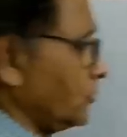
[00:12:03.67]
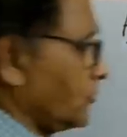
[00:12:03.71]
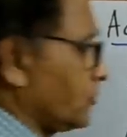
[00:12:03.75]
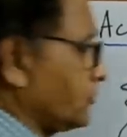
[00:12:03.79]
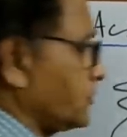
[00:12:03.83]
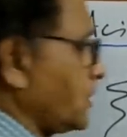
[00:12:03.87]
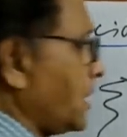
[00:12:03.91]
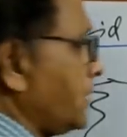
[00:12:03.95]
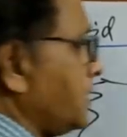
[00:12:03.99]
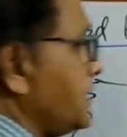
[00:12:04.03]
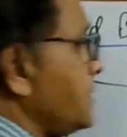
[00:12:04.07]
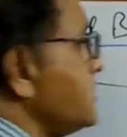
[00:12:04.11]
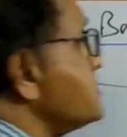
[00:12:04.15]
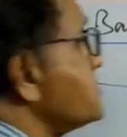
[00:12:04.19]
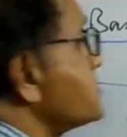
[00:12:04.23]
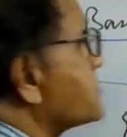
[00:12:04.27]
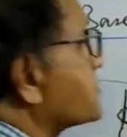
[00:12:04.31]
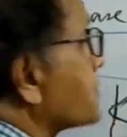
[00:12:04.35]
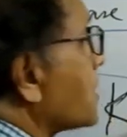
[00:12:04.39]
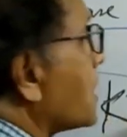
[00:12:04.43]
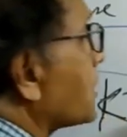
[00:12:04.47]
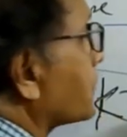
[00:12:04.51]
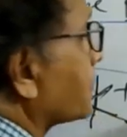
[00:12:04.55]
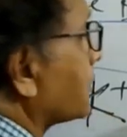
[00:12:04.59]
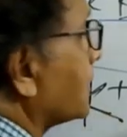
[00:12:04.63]
so the
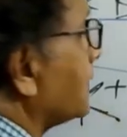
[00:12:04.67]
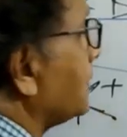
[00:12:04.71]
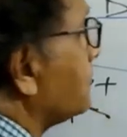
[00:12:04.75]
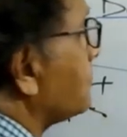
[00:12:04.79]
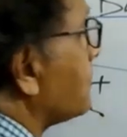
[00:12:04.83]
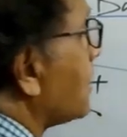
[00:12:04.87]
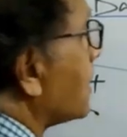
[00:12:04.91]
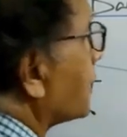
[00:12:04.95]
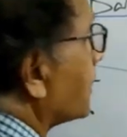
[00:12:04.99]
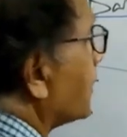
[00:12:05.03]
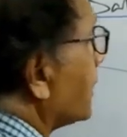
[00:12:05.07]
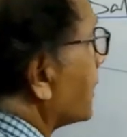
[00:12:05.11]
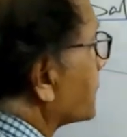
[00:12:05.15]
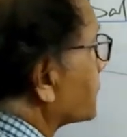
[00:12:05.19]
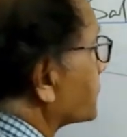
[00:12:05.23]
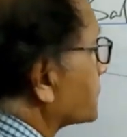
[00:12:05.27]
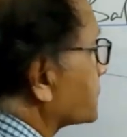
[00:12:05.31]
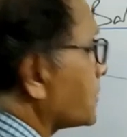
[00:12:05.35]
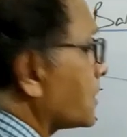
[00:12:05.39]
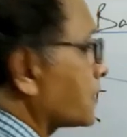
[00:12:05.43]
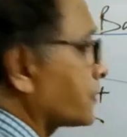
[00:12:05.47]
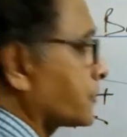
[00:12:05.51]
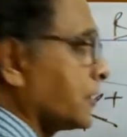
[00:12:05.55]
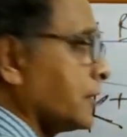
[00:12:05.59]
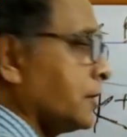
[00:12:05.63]

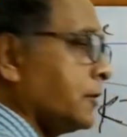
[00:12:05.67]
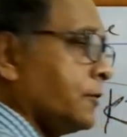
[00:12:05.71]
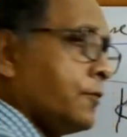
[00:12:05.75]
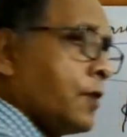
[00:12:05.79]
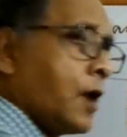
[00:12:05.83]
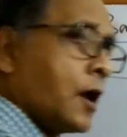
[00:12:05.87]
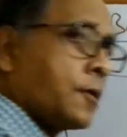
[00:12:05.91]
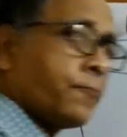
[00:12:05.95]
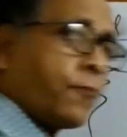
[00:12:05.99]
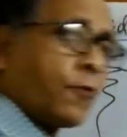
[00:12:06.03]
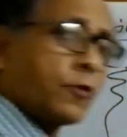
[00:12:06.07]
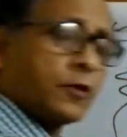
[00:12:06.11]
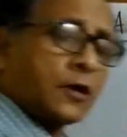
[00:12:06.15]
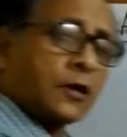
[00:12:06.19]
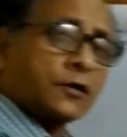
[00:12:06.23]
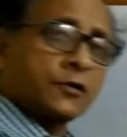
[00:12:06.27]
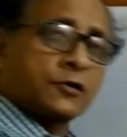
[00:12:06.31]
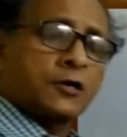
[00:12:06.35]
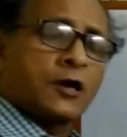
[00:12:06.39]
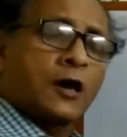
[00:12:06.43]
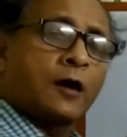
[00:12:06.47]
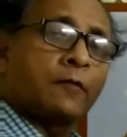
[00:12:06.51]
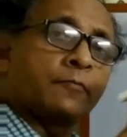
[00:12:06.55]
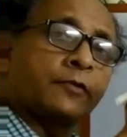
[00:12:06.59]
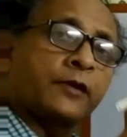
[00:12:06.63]
extracellular
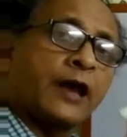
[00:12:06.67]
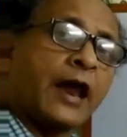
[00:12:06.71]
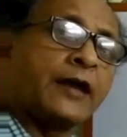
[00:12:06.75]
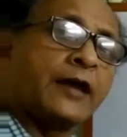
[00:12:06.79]
potassium